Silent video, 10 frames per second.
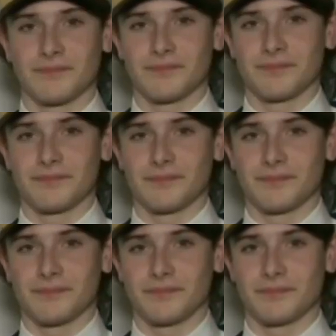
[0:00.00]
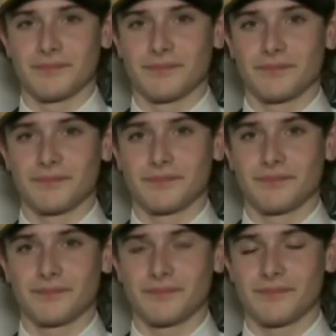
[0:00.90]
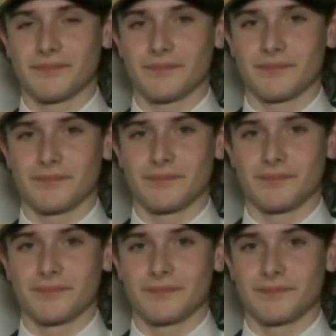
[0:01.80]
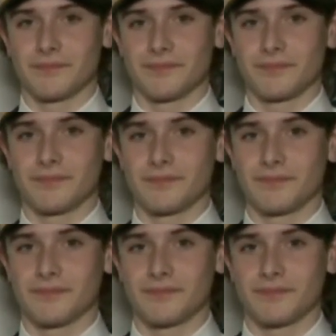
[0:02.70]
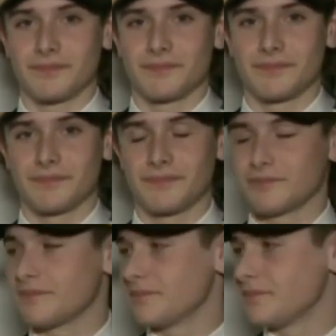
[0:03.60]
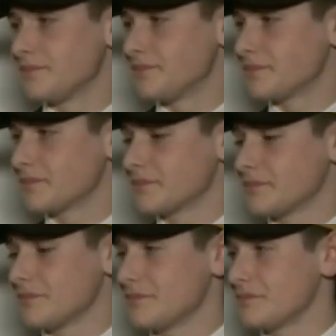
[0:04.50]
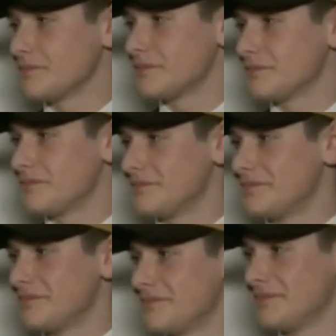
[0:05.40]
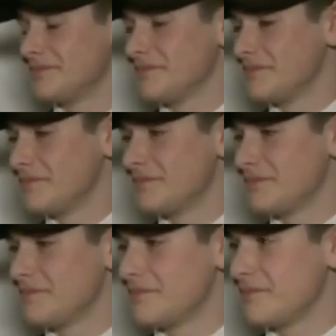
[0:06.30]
The person shown says nothing.